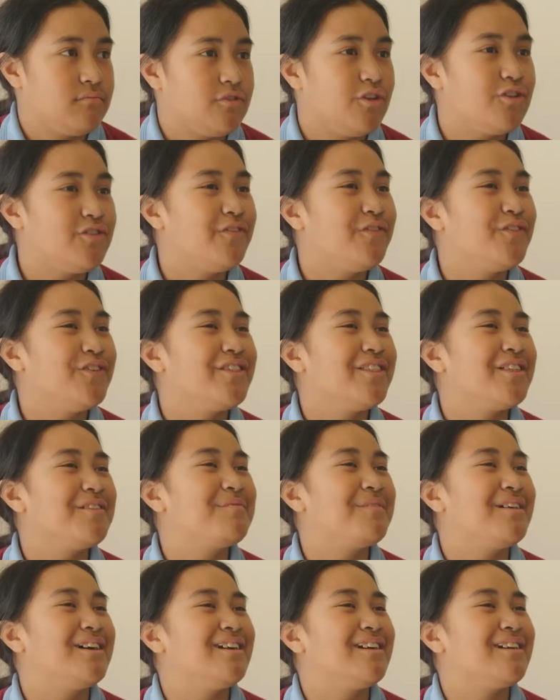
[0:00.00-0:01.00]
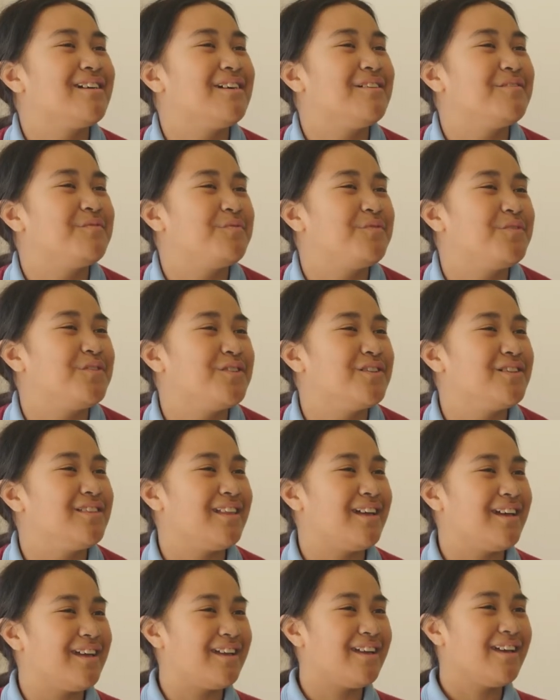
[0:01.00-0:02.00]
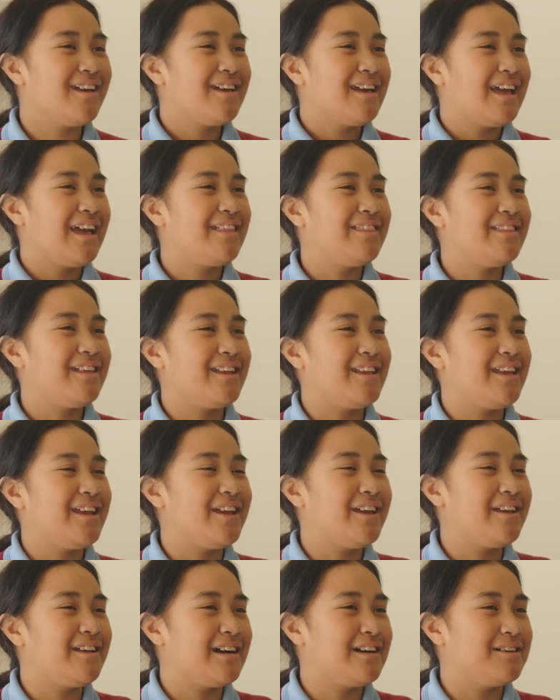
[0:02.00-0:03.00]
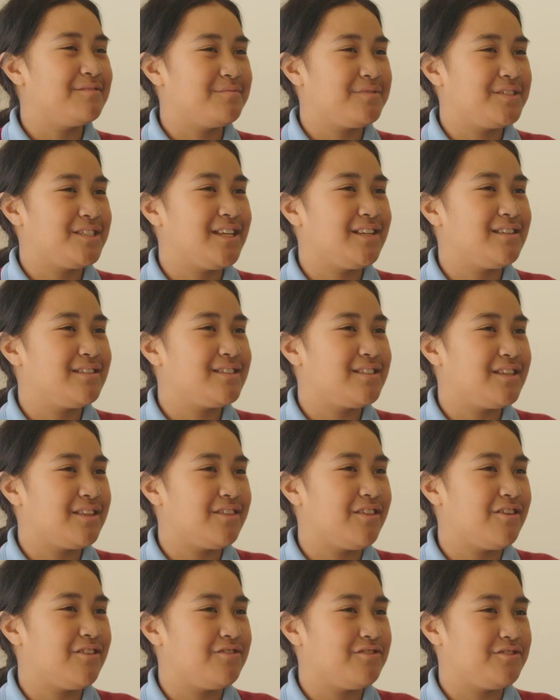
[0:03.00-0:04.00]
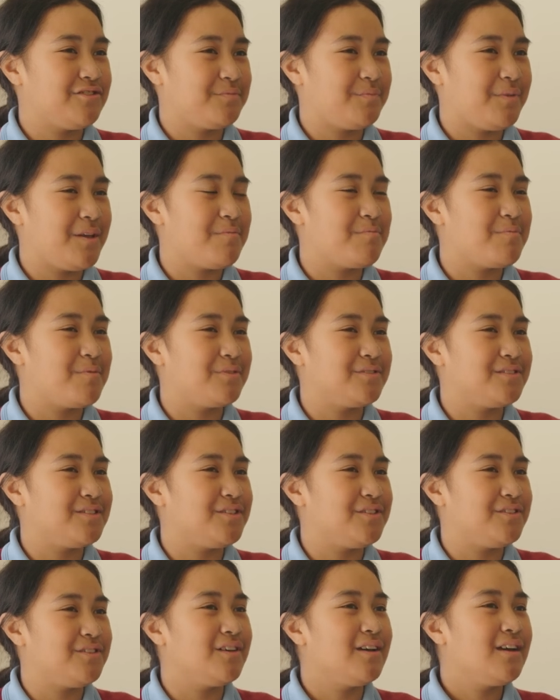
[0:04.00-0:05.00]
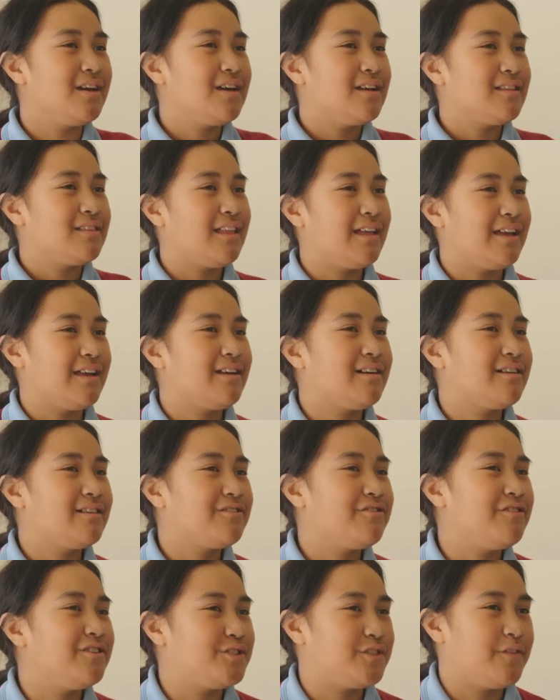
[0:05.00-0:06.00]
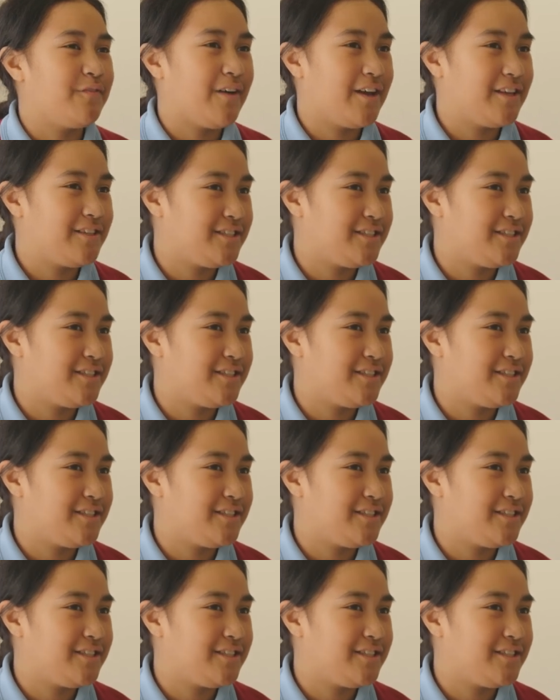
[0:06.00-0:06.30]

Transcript: or for the um for like and then he um sent those people to like crucify